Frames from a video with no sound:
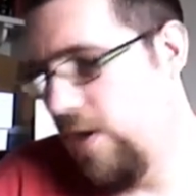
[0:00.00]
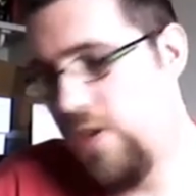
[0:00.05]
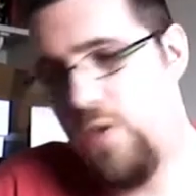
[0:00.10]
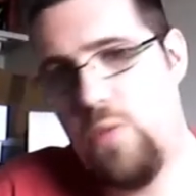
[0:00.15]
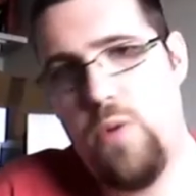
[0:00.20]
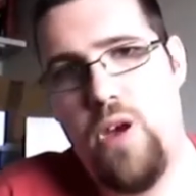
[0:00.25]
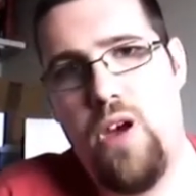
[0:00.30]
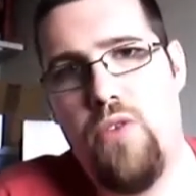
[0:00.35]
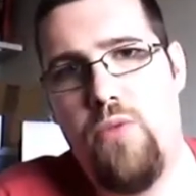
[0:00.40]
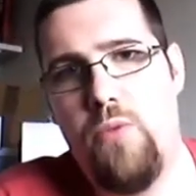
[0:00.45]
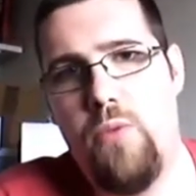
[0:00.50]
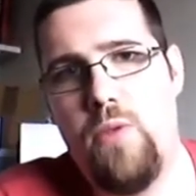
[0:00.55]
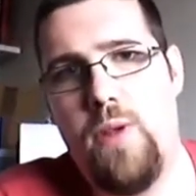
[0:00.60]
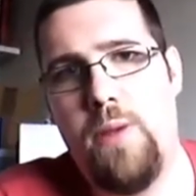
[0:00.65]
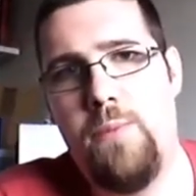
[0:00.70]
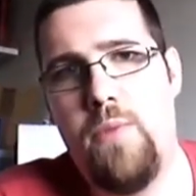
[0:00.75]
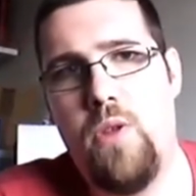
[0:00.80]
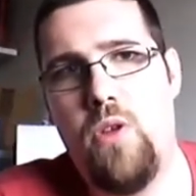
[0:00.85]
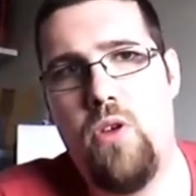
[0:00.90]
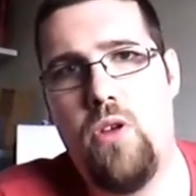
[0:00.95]
That's why
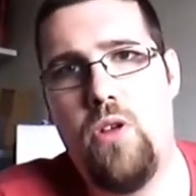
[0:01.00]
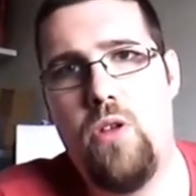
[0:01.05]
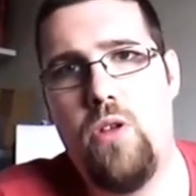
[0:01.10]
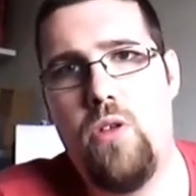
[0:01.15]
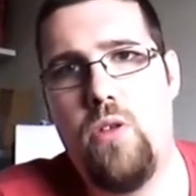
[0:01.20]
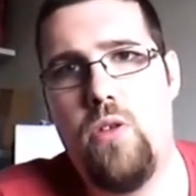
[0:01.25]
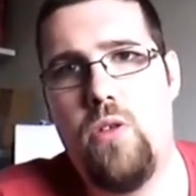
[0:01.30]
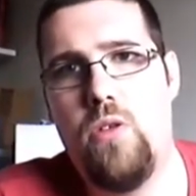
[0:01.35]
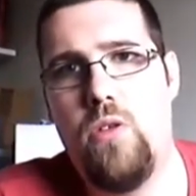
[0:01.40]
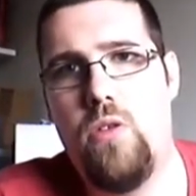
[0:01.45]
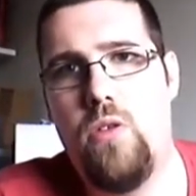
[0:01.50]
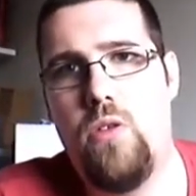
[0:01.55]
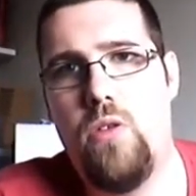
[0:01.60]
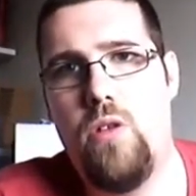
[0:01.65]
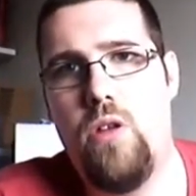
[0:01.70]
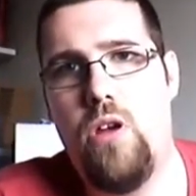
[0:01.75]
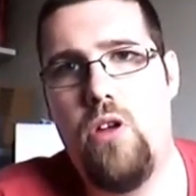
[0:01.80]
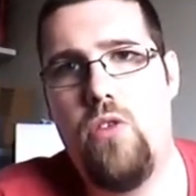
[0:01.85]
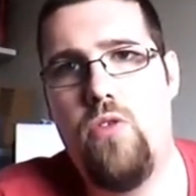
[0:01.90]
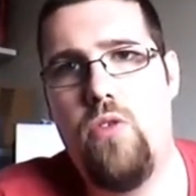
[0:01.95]
I'm doing
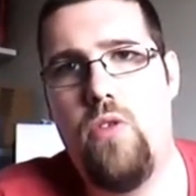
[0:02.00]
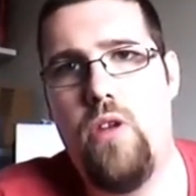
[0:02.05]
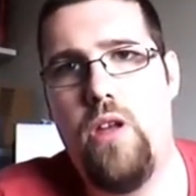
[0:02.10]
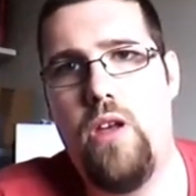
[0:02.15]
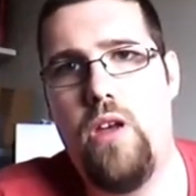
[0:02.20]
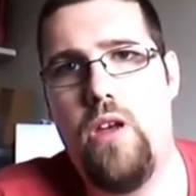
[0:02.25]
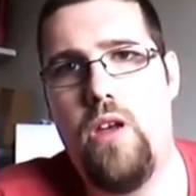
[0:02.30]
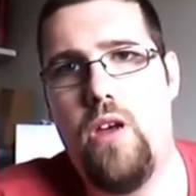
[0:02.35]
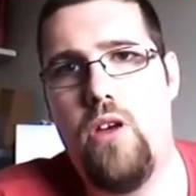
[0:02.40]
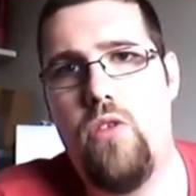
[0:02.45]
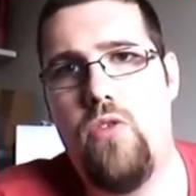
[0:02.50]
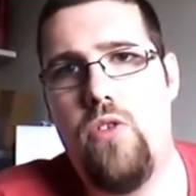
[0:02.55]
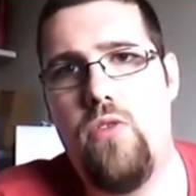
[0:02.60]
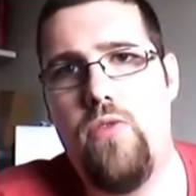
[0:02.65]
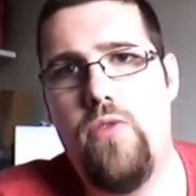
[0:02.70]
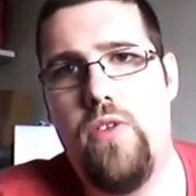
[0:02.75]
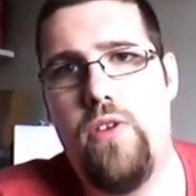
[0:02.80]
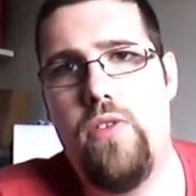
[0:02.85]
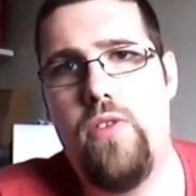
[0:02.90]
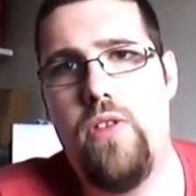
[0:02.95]

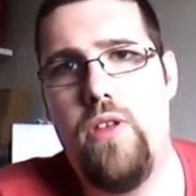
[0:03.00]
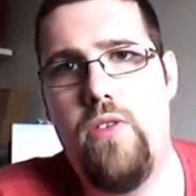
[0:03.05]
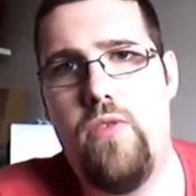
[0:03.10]
150